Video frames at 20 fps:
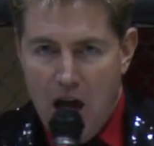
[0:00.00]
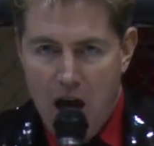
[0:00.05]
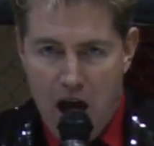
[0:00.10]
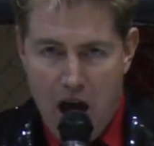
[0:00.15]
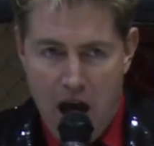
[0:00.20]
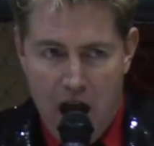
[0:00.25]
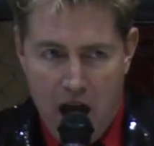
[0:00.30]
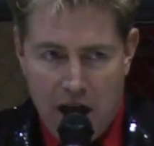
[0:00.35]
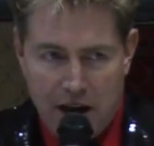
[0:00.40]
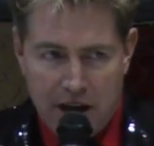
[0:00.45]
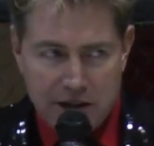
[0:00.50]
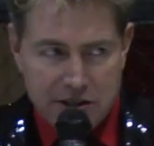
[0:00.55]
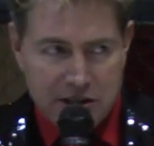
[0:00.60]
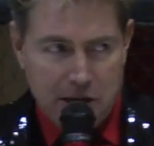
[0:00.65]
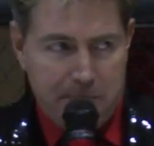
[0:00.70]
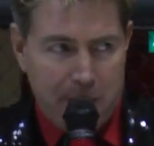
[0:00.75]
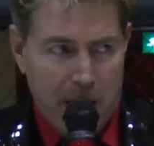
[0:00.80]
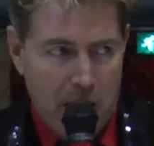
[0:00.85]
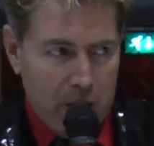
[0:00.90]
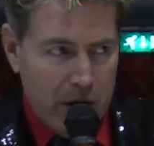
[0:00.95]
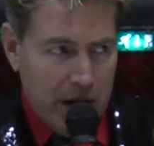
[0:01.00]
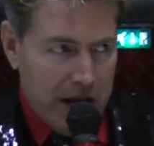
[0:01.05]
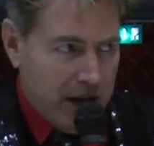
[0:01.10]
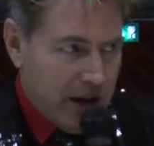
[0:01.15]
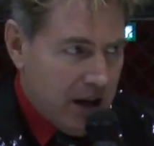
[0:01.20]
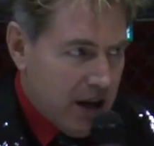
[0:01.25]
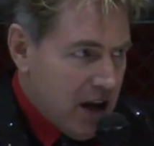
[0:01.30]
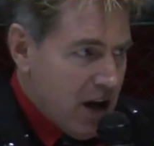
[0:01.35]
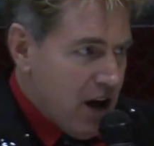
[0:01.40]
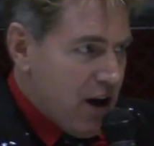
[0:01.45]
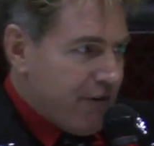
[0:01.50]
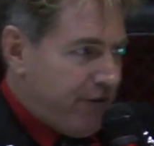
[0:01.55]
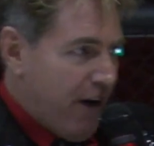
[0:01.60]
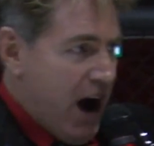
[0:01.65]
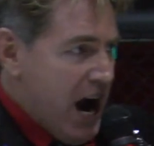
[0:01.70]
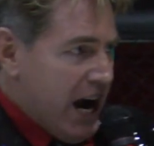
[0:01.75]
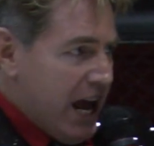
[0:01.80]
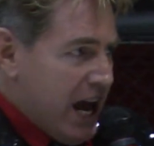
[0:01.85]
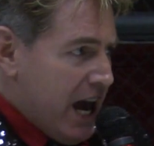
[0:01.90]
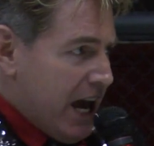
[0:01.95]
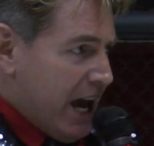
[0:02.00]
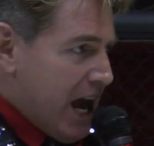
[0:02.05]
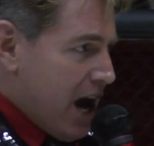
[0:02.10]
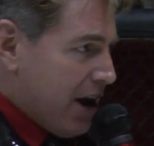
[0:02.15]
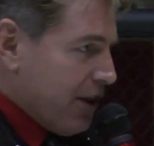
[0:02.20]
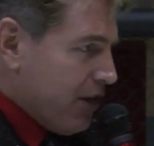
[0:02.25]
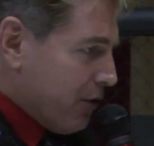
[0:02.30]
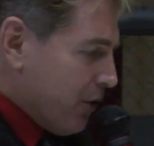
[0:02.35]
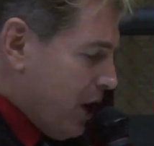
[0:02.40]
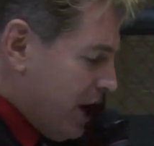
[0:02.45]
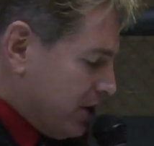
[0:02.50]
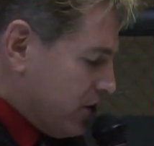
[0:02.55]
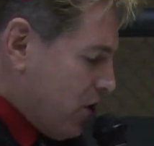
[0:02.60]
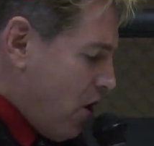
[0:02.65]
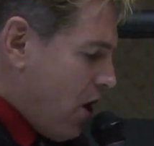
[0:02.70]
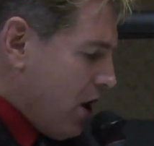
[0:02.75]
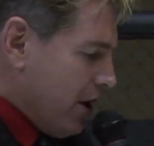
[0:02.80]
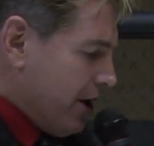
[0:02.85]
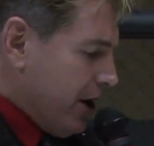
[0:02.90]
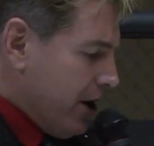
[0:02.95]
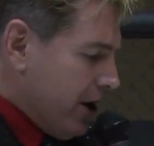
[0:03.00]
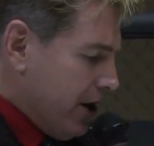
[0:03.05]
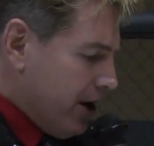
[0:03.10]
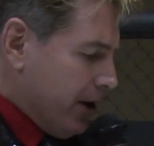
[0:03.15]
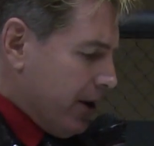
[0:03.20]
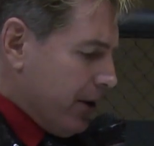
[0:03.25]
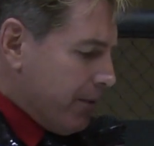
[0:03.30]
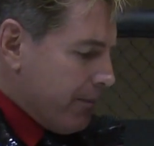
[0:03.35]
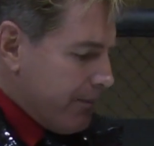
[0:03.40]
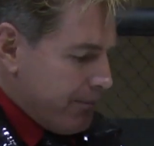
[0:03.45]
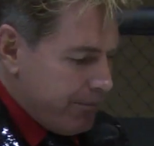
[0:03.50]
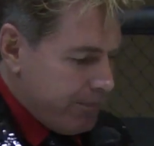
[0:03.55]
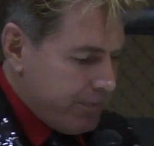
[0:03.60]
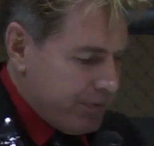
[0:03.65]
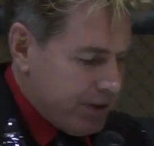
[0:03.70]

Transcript: And his opponent, fighting out of the red corner.